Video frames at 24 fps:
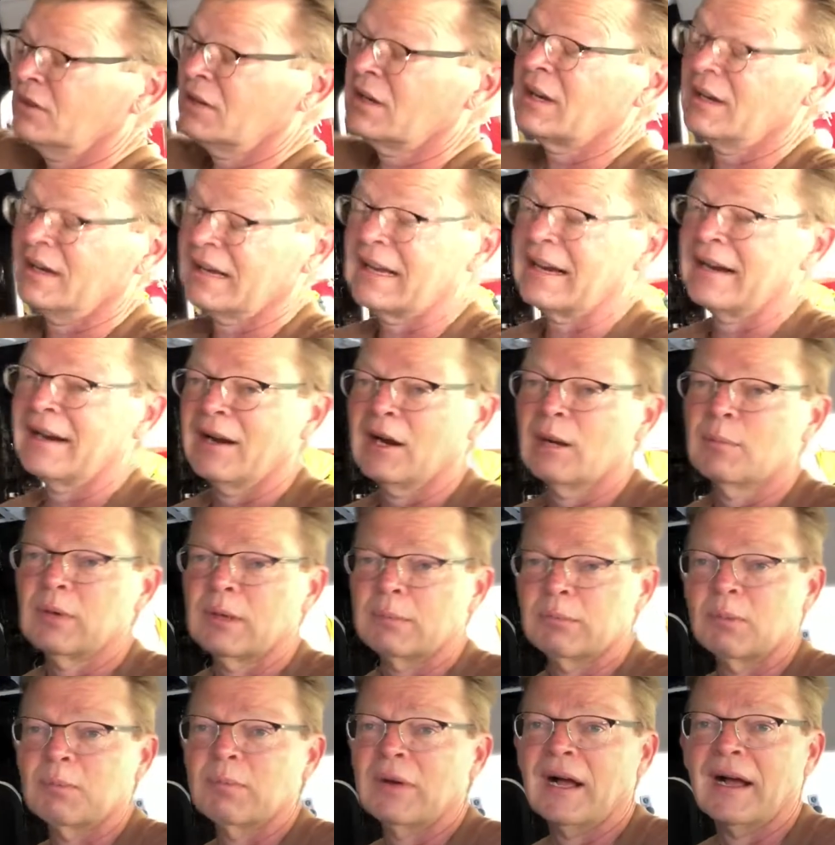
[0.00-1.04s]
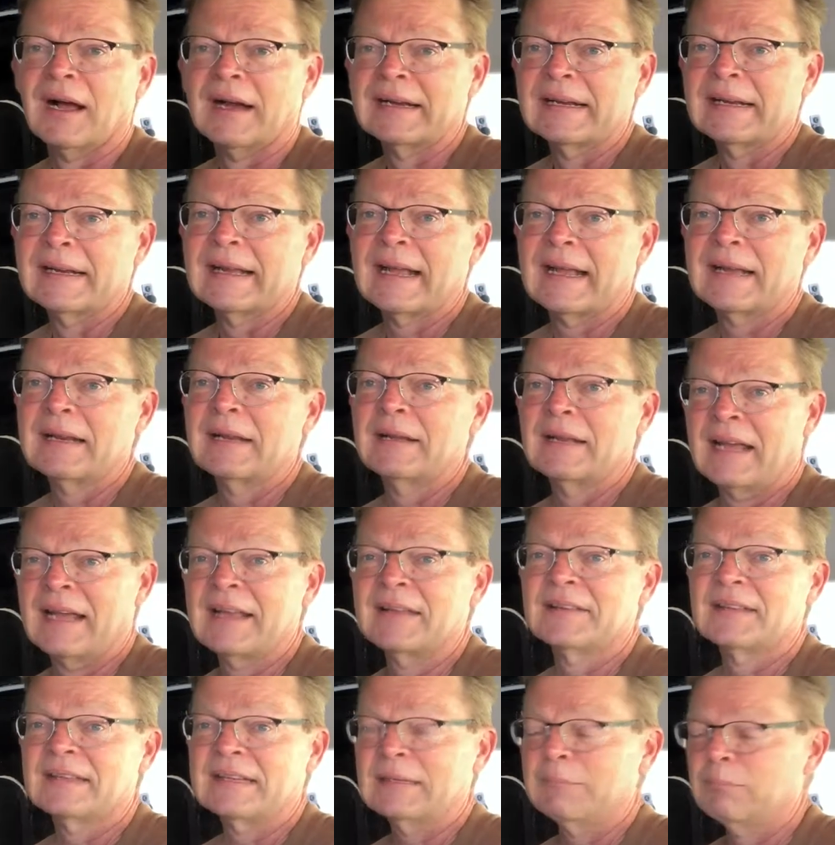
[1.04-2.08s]
going to get an air bubble behind it,
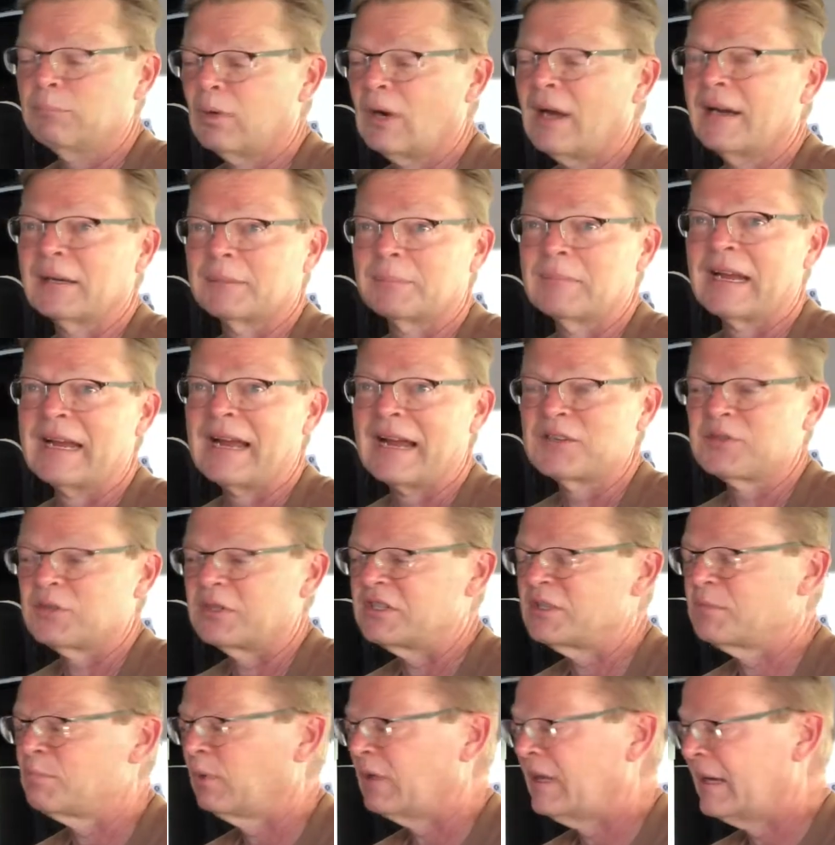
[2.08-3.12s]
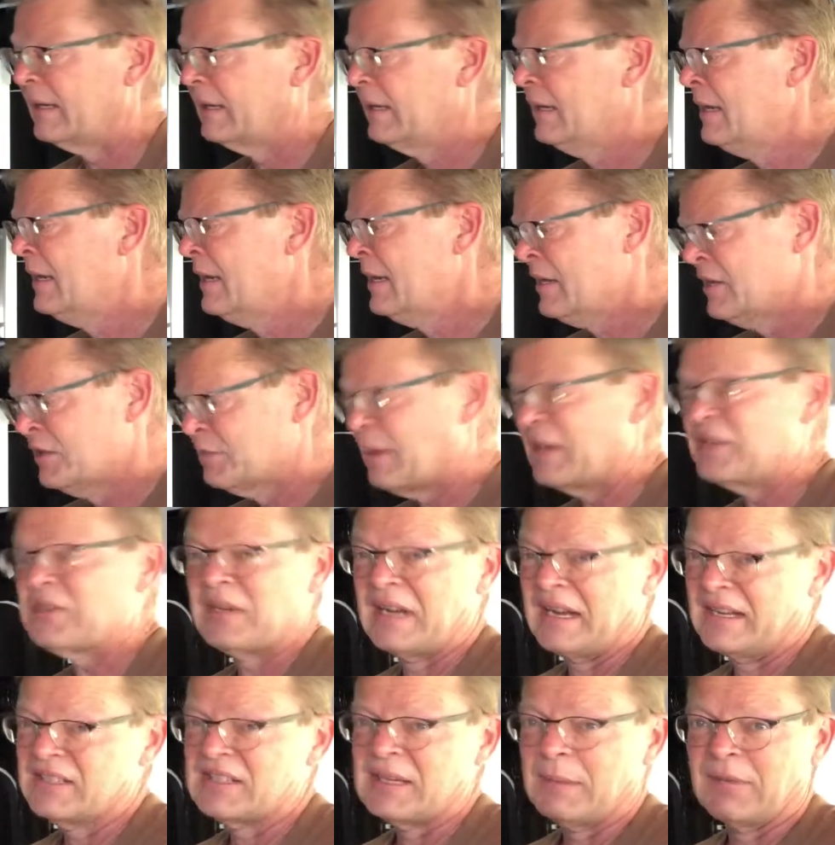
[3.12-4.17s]
and the product may actually split,
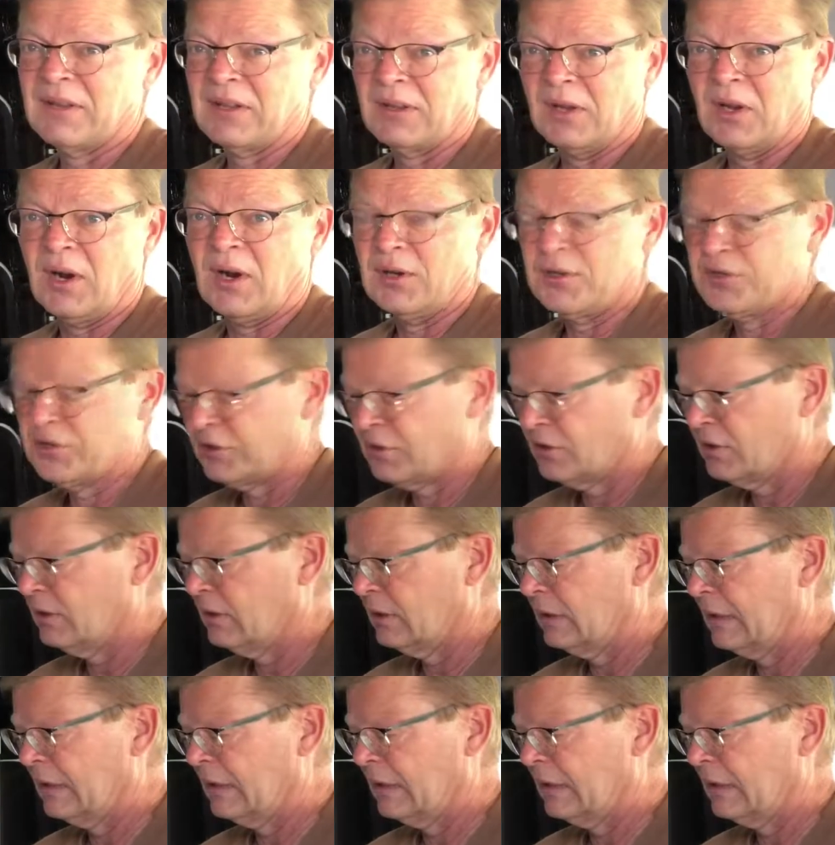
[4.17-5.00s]
especially on some of the larger